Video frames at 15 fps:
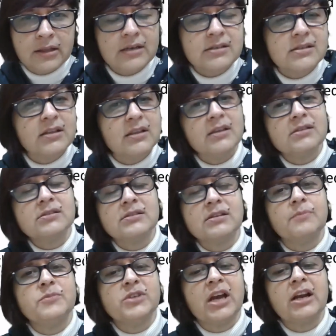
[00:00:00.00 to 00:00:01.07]
thus this
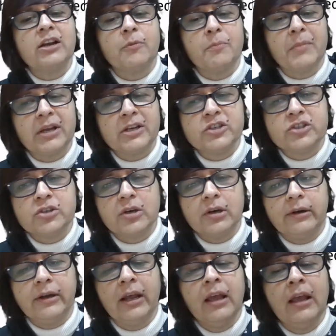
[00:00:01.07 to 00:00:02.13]
subject
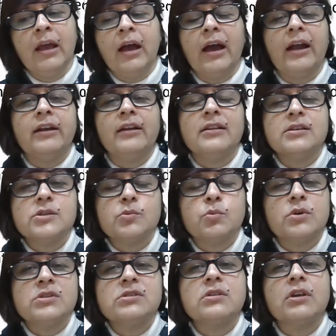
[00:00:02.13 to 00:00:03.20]
matured. And this
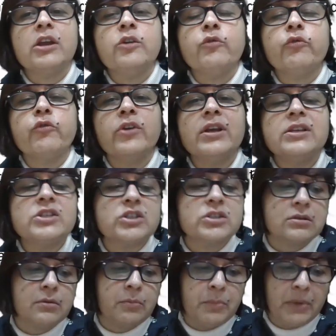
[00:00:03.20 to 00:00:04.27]
was
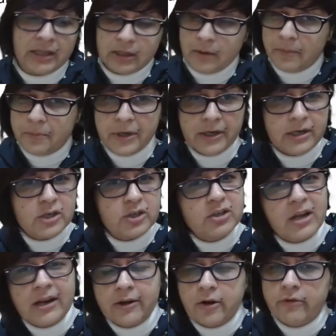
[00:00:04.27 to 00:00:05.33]
influenced by the
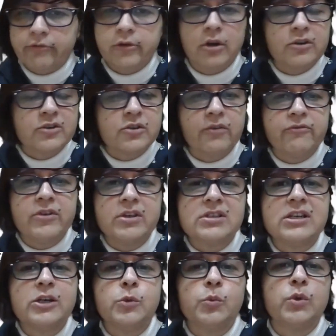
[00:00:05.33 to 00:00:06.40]
British line of thoughts.
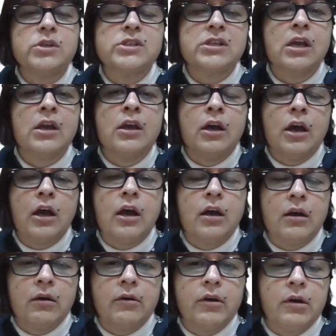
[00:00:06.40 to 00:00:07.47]
Obviously, it was
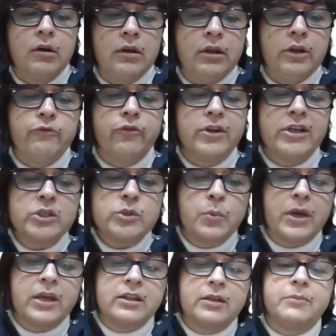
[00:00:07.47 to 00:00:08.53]

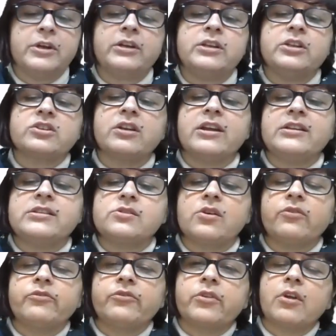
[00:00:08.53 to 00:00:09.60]
influenced by the British lines
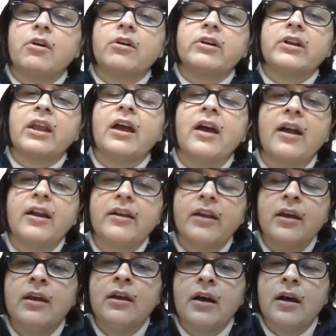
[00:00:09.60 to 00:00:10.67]
of thought,
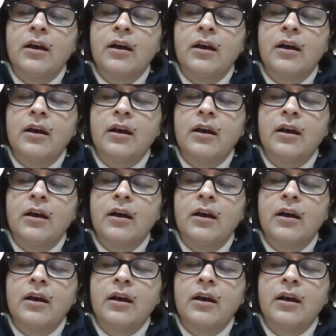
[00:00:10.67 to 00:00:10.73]
and